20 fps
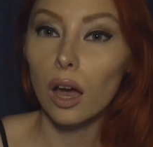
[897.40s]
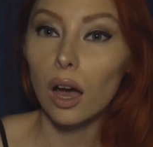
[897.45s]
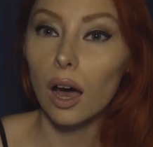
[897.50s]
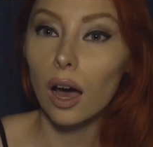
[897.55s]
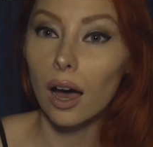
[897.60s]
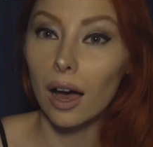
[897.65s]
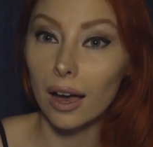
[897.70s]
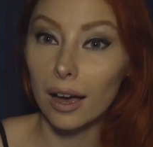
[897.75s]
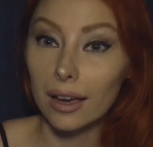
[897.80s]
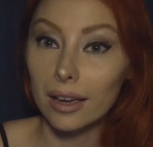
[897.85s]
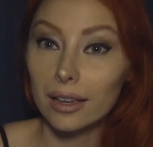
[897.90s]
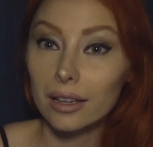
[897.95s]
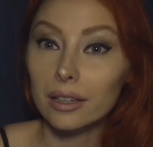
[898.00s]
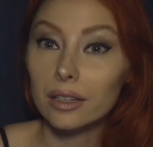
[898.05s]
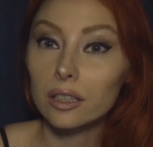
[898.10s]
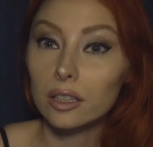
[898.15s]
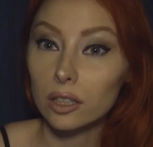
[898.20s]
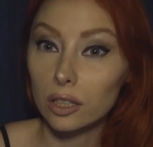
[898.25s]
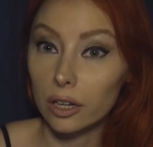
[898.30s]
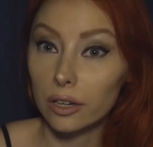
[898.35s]
I
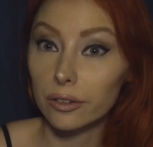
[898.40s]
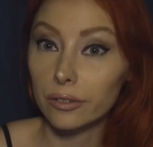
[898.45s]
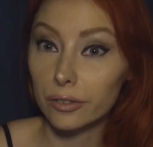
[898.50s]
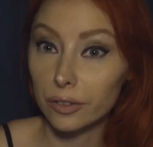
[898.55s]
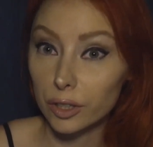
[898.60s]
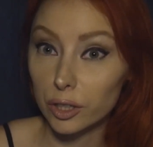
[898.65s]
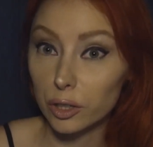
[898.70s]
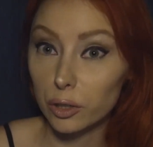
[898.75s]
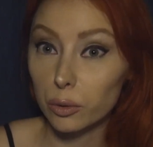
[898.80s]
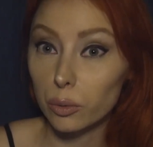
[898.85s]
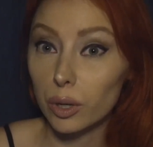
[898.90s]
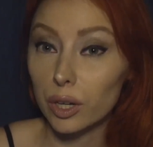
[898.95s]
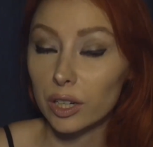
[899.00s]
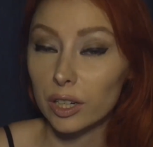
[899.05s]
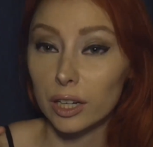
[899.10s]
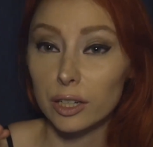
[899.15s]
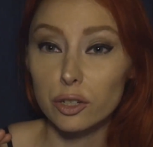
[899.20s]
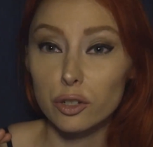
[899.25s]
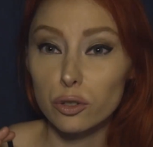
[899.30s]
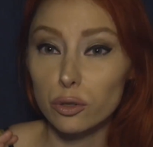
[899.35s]
love you, and
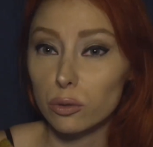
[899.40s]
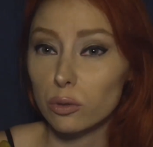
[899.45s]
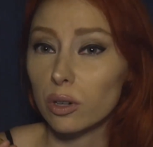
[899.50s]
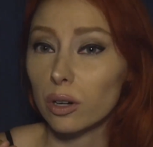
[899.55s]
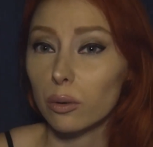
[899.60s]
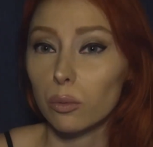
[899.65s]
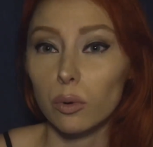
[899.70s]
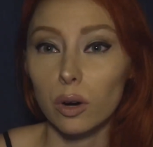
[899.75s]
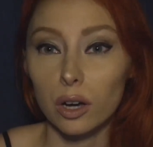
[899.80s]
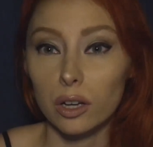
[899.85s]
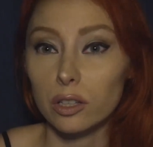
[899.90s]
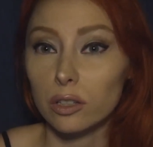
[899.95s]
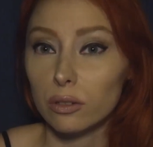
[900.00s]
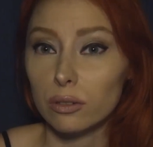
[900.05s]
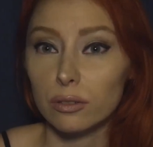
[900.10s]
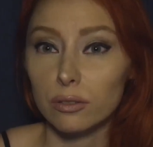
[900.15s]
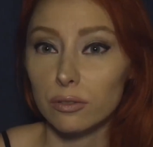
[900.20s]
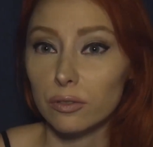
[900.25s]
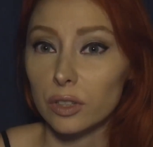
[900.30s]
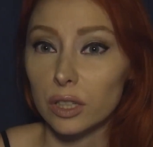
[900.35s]
I do not want you
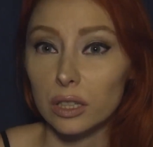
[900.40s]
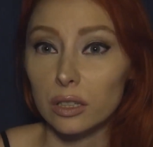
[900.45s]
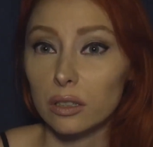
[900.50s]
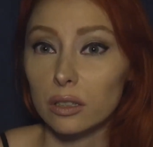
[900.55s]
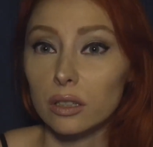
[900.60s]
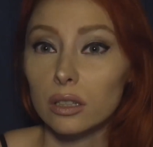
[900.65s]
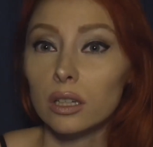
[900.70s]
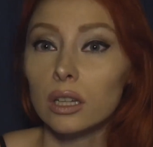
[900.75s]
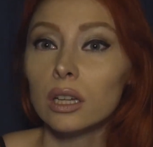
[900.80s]
to feel